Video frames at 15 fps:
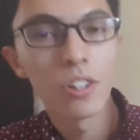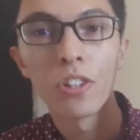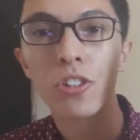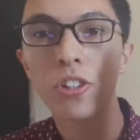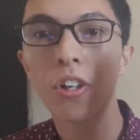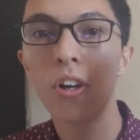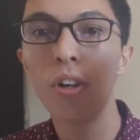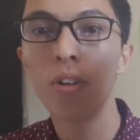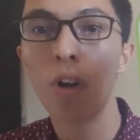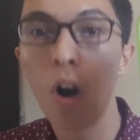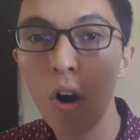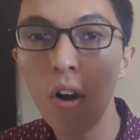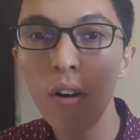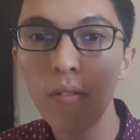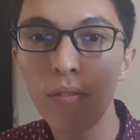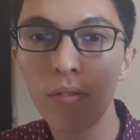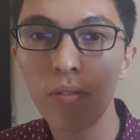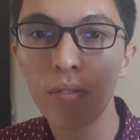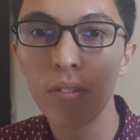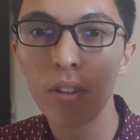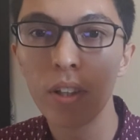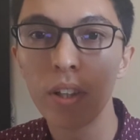turn off?
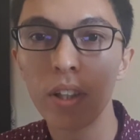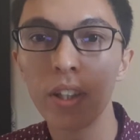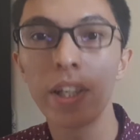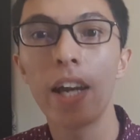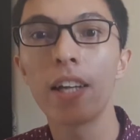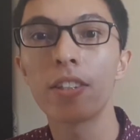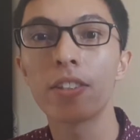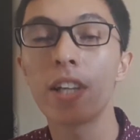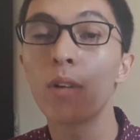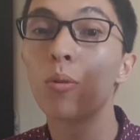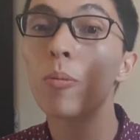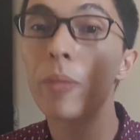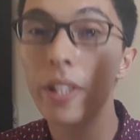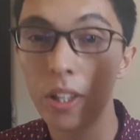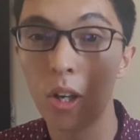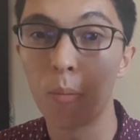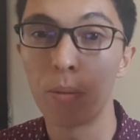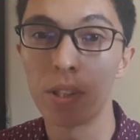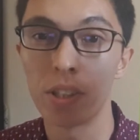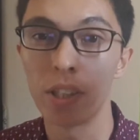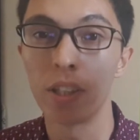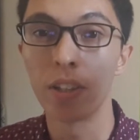Yes, that would be the
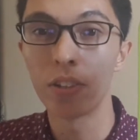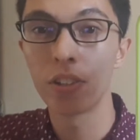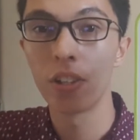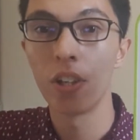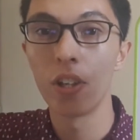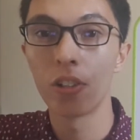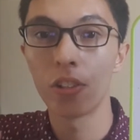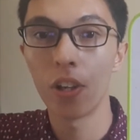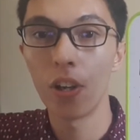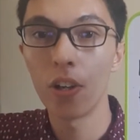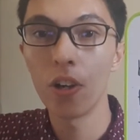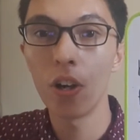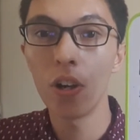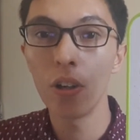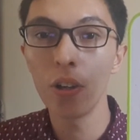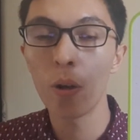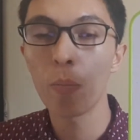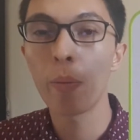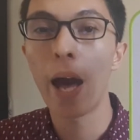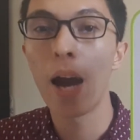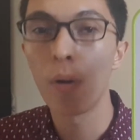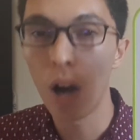opposite. Turn on,
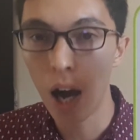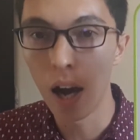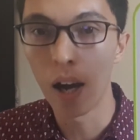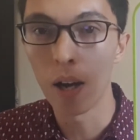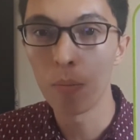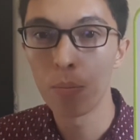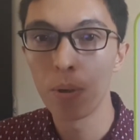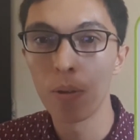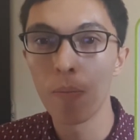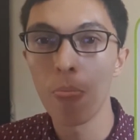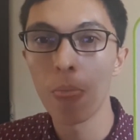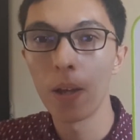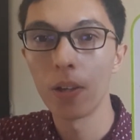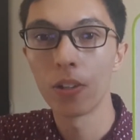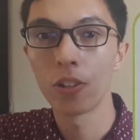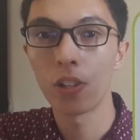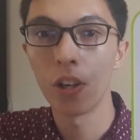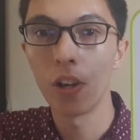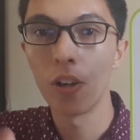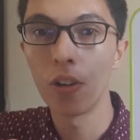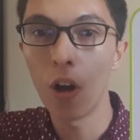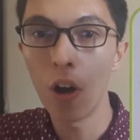power up.
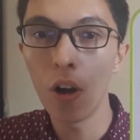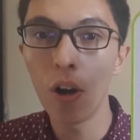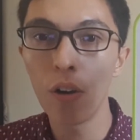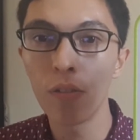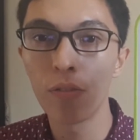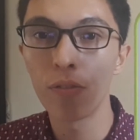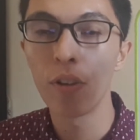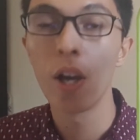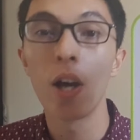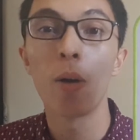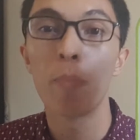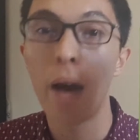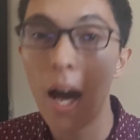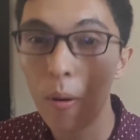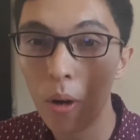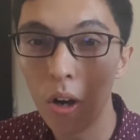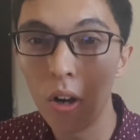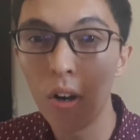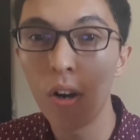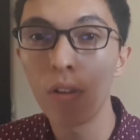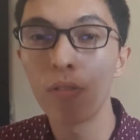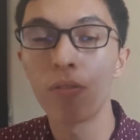Turn off, power
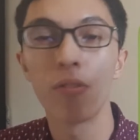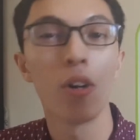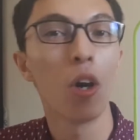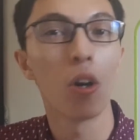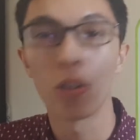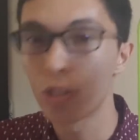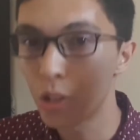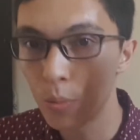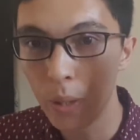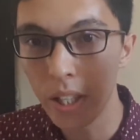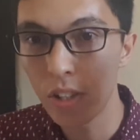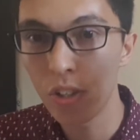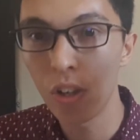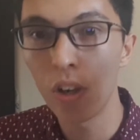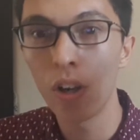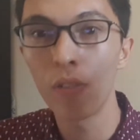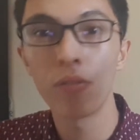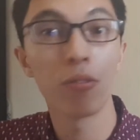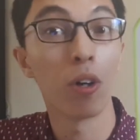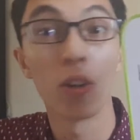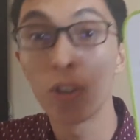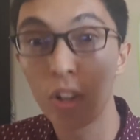off, or switch off,
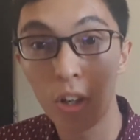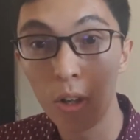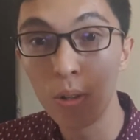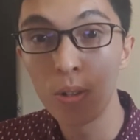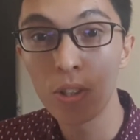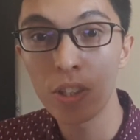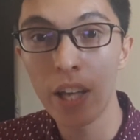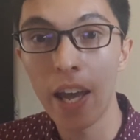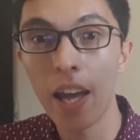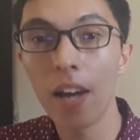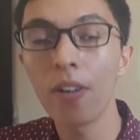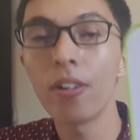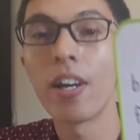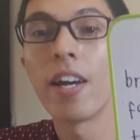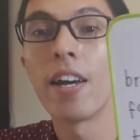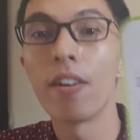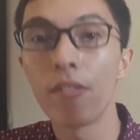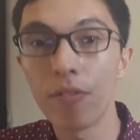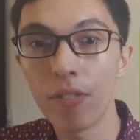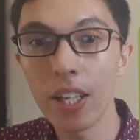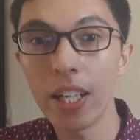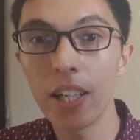or close down,
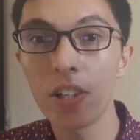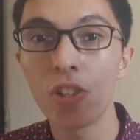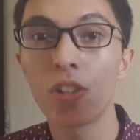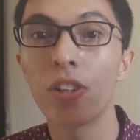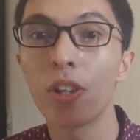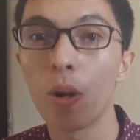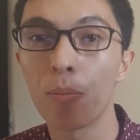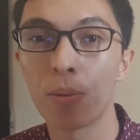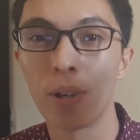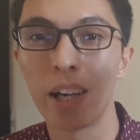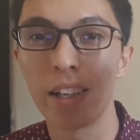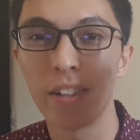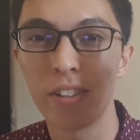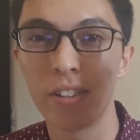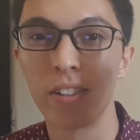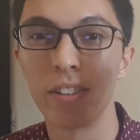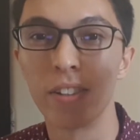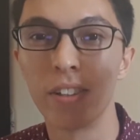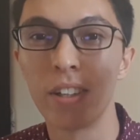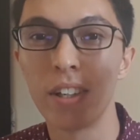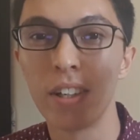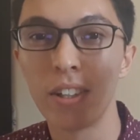finish the operation.
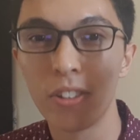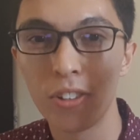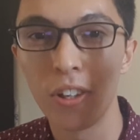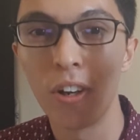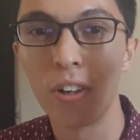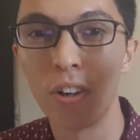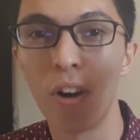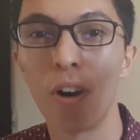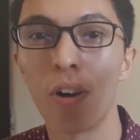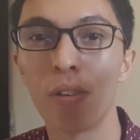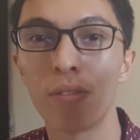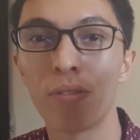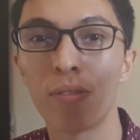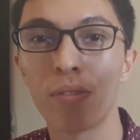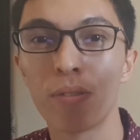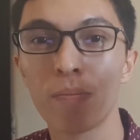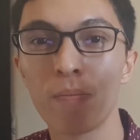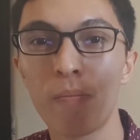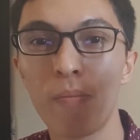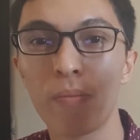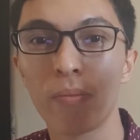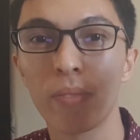Turn off.
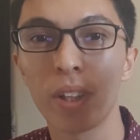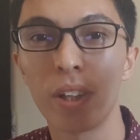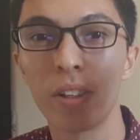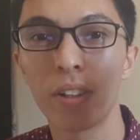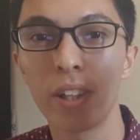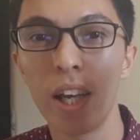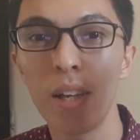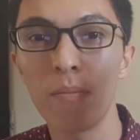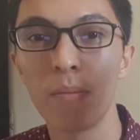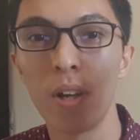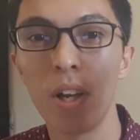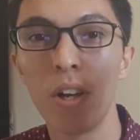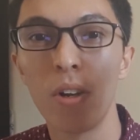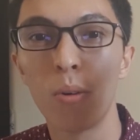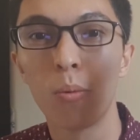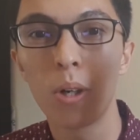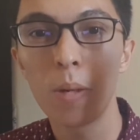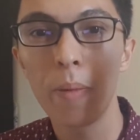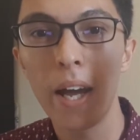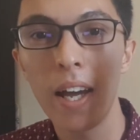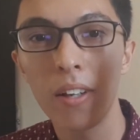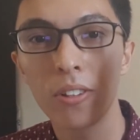Okay? What
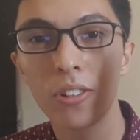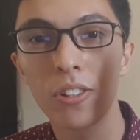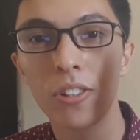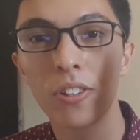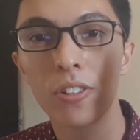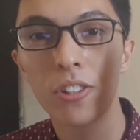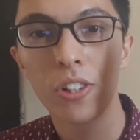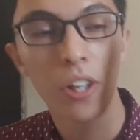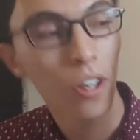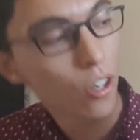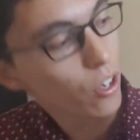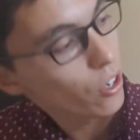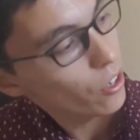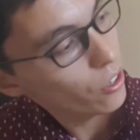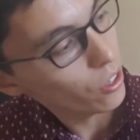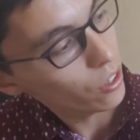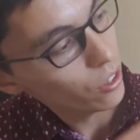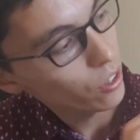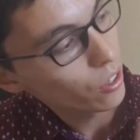about turn,